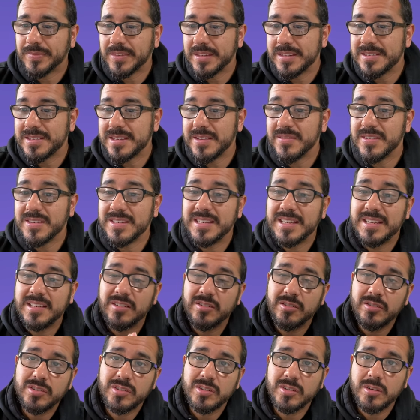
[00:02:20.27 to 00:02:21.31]
17
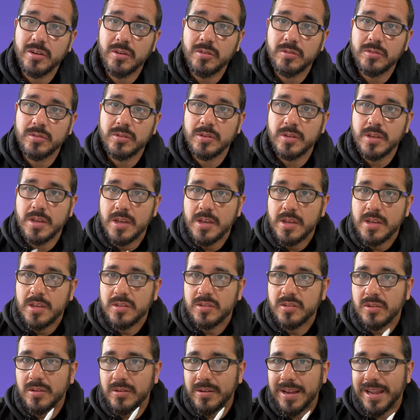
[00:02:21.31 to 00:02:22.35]
years ago,
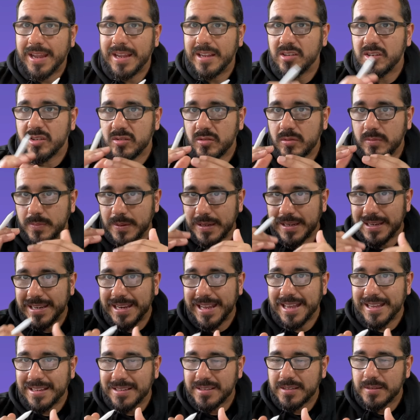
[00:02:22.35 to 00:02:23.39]
so their ages would be
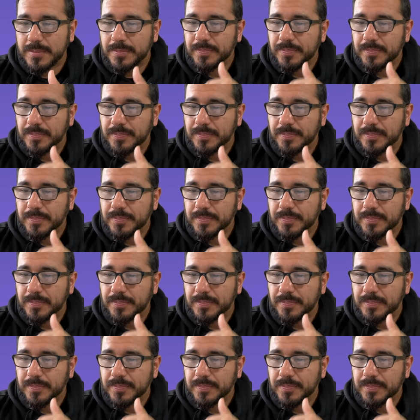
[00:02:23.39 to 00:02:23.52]
less.